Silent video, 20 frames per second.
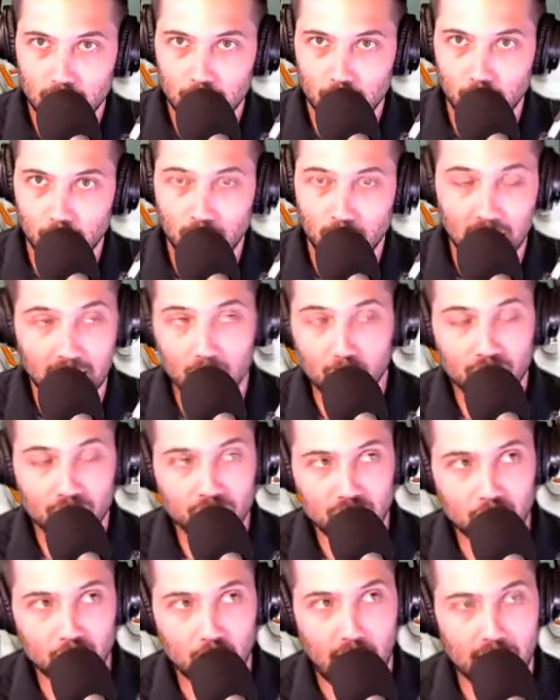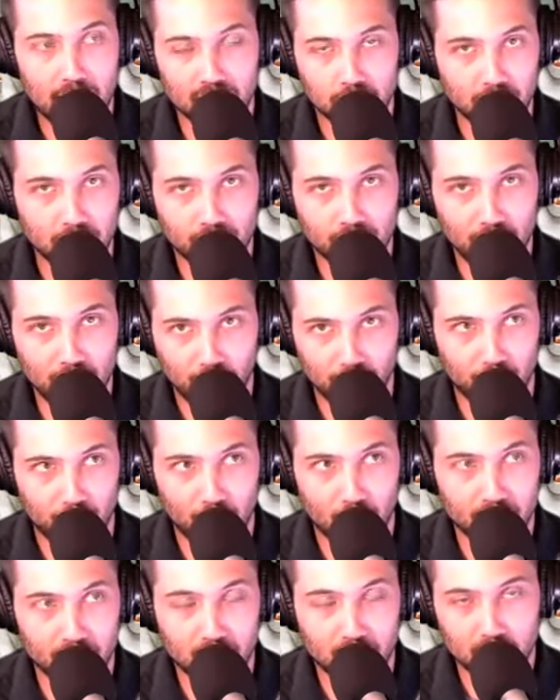But I don't think you have to be
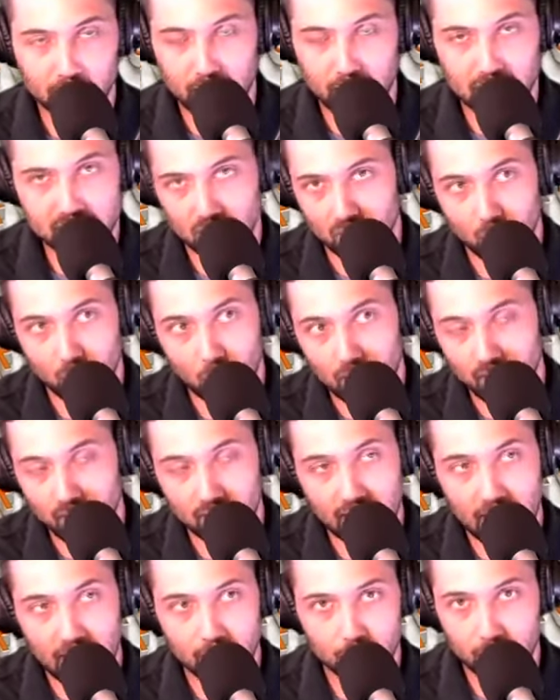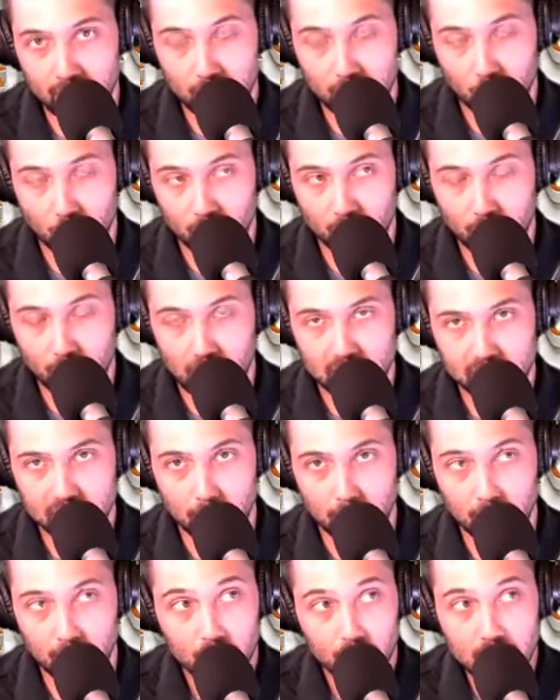fearful of it based on the way that they have played over the past
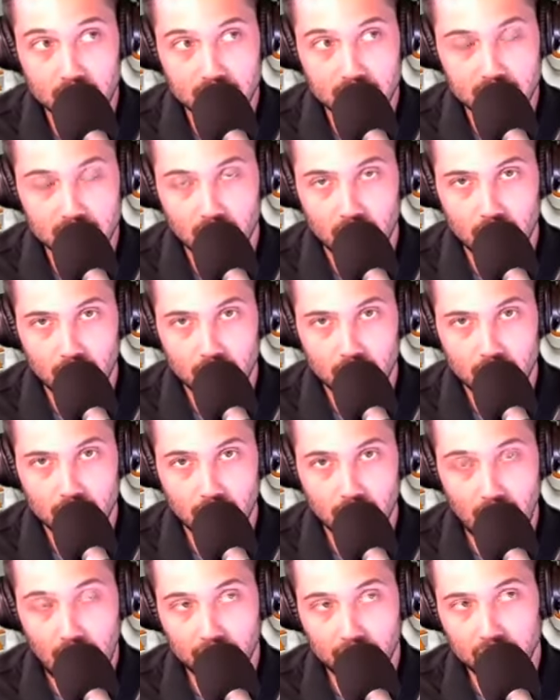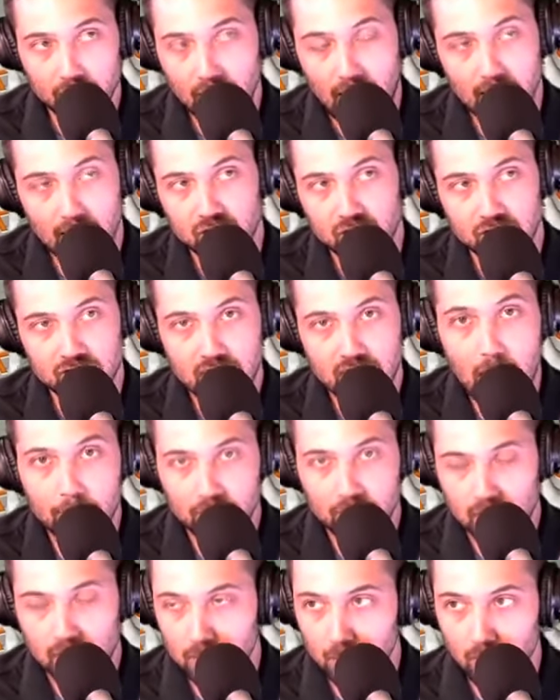couple of weeks. They haven't actually
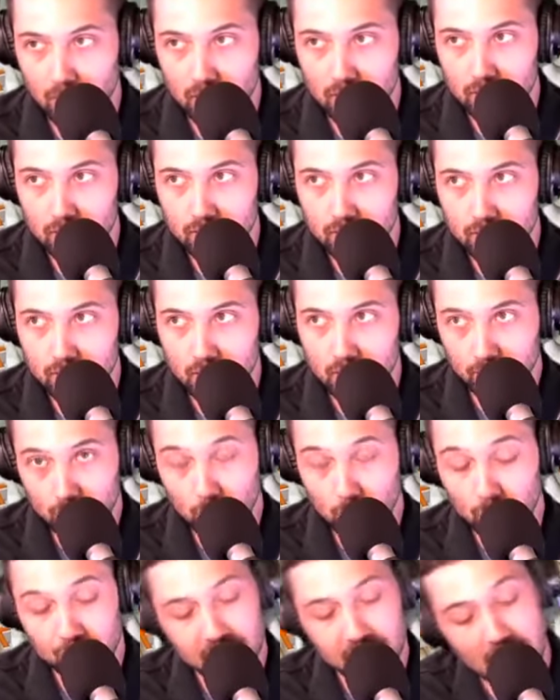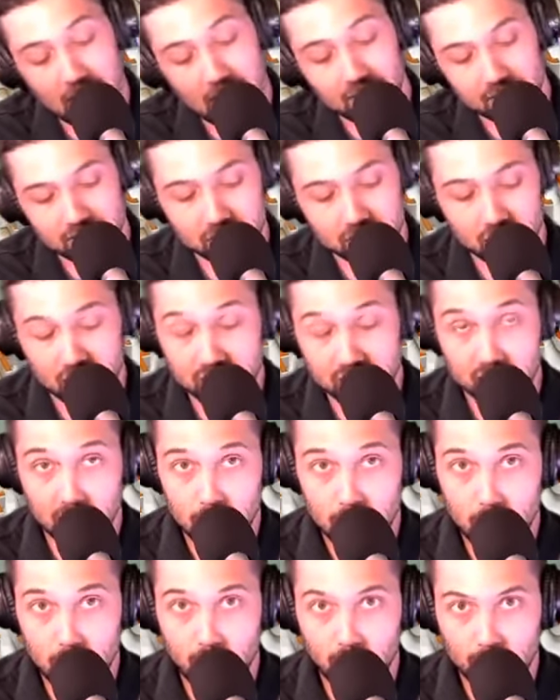stopped anybody, even though their talent suggests that
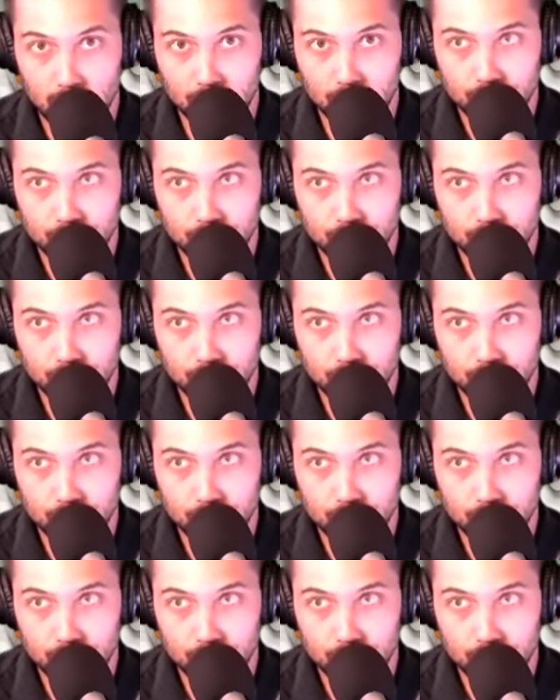they might.